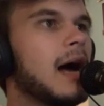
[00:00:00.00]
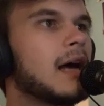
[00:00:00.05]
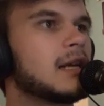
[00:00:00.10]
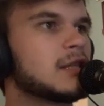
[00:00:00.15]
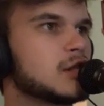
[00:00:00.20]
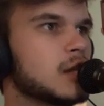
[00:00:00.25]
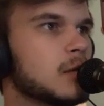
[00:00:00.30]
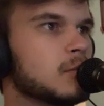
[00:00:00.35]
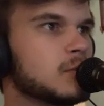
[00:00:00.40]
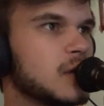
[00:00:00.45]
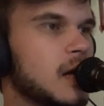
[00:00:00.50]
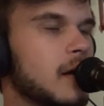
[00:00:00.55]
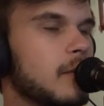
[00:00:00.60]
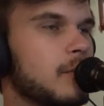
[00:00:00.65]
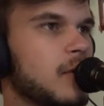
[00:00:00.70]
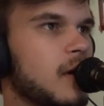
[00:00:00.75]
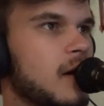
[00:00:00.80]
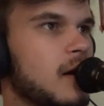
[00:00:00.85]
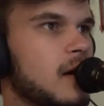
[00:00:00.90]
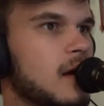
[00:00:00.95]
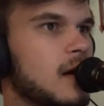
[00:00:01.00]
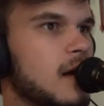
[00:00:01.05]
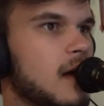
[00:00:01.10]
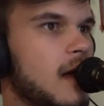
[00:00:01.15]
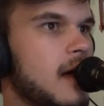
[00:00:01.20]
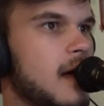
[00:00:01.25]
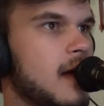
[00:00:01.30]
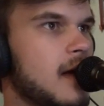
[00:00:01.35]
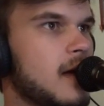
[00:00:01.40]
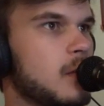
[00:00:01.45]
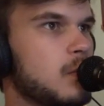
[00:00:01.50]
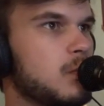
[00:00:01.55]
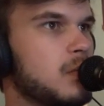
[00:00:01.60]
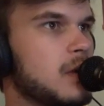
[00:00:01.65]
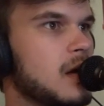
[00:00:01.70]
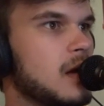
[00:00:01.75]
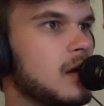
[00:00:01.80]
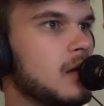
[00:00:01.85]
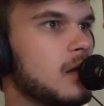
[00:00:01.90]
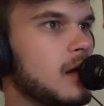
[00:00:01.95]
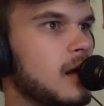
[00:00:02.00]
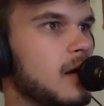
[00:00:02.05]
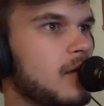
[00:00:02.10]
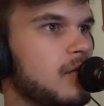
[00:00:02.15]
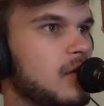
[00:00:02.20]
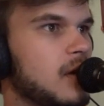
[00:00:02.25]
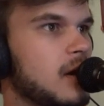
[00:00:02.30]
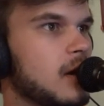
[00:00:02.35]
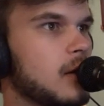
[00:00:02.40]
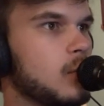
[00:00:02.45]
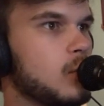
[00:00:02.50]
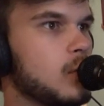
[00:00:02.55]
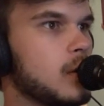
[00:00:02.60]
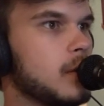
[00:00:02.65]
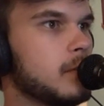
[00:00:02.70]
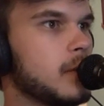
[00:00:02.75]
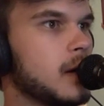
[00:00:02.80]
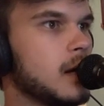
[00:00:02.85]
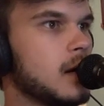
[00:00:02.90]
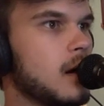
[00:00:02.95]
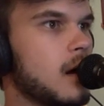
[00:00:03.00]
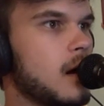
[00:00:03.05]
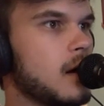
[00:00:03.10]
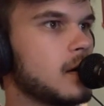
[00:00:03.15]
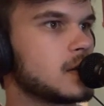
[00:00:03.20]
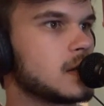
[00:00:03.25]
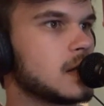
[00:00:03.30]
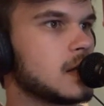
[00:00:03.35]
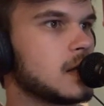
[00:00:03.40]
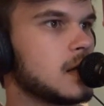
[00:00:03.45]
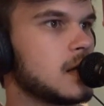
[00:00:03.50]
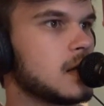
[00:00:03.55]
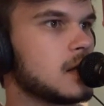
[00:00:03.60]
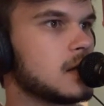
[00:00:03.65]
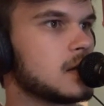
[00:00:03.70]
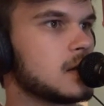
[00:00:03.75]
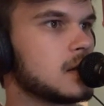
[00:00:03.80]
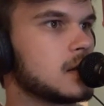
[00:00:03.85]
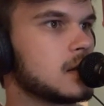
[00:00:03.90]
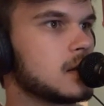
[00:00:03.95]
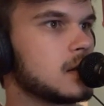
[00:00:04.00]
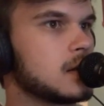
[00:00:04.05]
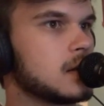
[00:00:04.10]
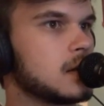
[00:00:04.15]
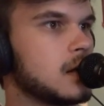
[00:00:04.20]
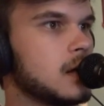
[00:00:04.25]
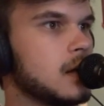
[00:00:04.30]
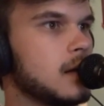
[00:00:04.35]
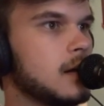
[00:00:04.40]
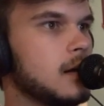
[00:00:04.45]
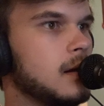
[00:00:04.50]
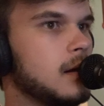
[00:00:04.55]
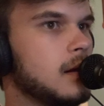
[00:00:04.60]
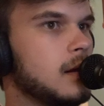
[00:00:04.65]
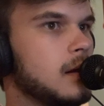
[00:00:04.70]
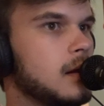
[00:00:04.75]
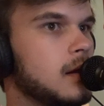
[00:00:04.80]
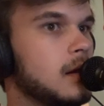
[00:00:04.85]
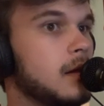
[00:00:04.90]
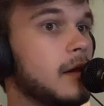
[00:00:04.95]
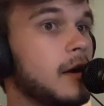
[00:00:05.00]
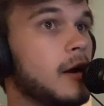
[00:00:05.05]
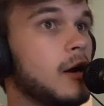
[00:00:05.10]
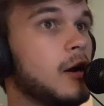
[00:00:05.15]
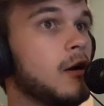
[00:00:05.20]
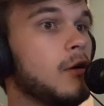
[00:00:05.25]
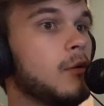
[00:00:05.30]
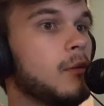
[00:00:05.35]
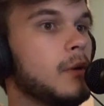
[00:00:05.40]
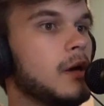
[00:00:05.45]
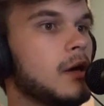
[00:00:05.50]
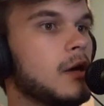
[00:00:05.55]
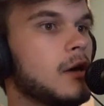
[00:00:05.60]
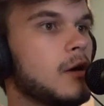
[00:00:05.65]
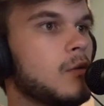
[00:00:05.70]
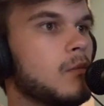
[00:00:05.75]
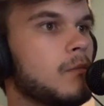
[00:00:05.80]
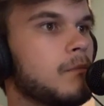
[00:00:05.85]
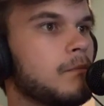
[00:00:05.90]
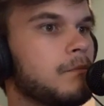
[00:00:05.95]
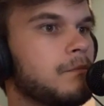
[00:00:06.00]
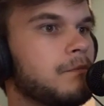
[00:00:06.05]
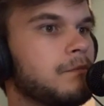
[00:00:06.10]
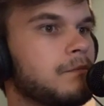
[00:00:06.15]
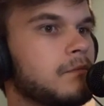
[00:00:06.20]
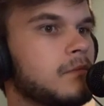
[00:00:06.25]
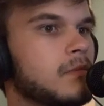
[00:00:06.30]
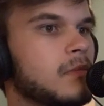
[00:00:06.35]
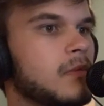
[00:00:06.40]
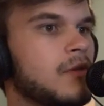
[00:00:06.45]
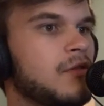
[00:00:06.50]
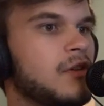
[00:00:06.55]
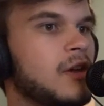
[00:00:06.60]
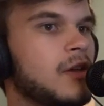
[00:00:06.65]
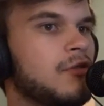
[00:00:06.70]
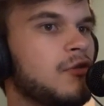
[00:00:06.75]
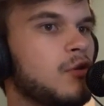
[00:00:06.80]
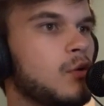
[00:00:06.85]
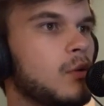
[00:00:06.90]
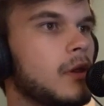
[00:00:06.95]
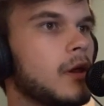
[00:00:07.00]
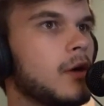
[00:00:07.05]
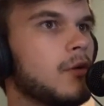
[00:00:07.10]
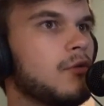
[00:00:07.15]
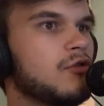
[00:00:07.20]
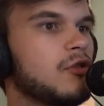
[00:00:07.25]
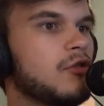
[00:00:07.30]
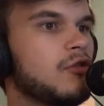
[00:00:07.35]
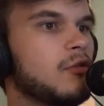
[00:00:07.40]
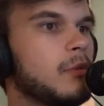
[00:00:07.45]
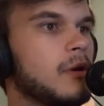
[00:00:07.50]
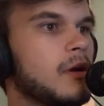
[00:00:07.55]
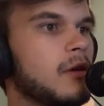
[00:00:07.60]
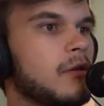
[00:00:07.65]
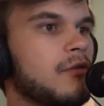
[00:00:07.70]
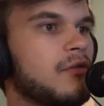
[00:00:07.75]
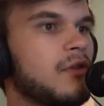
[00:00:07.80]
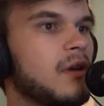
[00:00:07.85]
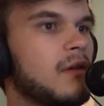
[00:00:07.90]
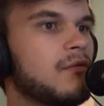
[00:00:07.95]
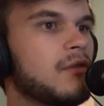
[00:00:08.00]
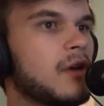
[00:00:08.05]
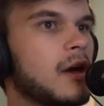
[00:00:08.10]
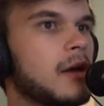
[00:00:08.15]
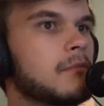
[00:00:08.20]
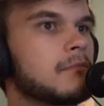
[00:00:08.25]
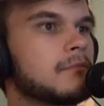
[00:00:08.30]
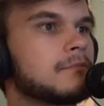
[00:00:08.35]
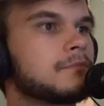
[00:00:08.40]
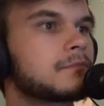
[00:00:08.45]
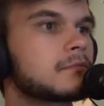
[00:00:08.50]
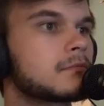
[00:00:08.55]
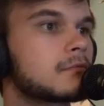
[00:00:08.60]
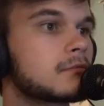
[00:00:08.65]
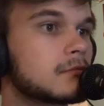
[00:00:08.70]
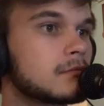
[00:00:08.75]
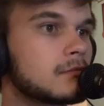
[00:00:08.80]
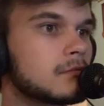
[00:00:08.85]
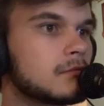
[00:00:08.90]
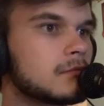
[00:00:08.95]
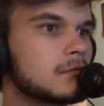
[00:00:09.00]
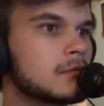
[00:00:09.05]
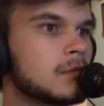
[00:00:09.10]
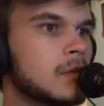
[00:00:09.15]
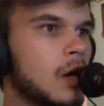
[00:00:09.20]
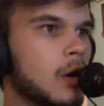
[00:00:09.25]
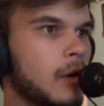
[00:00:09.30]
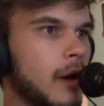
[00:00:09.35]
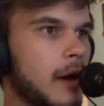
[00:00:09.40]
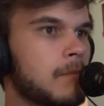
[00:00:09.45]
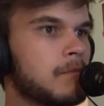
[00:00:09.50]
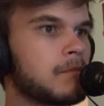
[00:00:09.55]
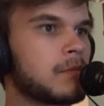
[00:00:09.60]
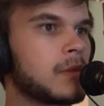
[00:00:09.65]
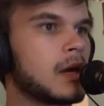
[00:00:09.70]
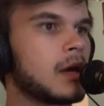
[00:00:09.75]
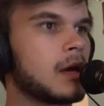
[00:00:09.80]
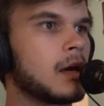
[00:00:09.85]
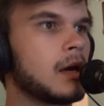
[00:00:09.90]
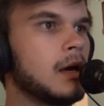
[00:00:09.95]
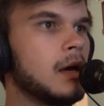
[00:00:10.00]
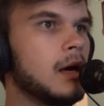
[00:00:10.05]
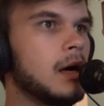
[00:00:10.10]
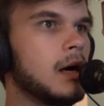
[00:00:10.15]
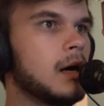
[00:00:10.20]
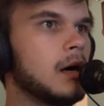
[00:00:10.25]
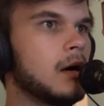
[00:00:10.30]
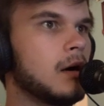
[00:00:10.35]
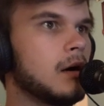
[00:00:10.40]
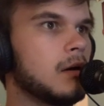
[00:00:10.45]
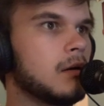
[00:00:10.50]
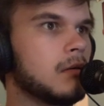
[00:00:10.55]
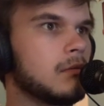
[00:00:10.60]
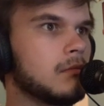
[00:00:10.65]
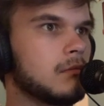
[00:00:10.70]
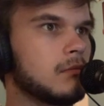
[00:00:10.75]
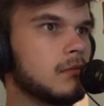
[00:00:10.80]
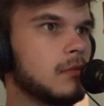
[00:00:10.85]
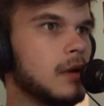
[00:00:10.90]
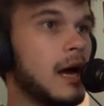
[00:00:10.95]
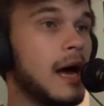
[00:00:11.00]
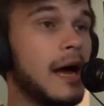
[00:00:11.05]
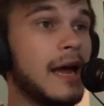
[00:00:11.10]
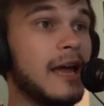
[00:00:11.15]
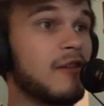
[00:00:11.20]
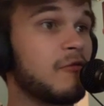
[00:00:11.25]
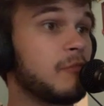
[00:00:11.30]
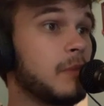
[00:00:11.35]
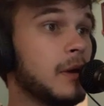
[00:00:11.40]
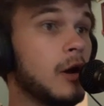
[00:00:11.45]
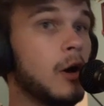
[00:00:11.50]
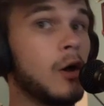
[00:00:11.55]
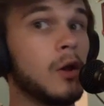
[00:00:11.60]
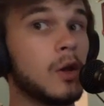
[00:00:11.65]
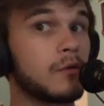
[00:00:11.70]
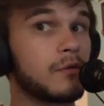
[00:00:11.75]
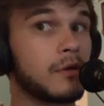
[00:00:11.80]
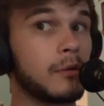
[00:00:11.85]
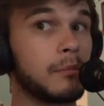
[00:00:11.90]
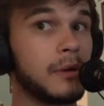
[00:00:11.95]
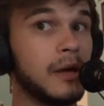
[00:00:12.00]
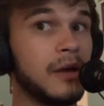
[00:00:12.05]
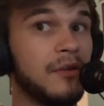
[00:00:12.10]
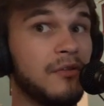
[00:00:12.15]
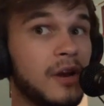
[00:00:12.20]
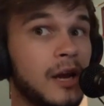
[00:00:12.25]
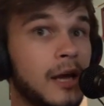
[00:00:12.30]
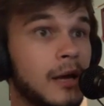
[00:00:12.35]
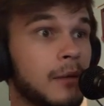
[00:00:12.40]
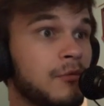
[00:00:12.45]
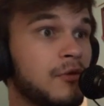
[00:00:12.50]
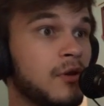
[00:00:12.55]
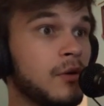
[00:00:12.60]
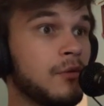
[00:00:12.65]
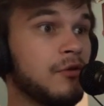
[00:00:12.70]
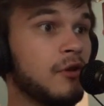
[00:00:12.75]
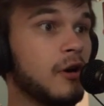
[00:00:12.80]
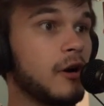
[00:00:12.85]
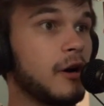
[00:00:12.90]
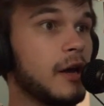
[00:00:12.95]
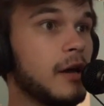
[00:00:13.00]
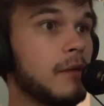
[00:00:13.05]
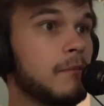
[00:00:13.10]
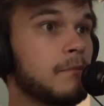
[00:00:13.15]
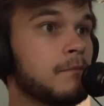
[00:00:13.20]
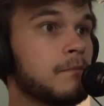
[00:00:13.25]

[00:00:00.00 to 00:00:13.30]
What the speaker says: Sometimes I hit A and B as the other one by accident. There we go. Let's get 2 of those just to be on the safe side. Okay. I have been all over the place and I am so sorry.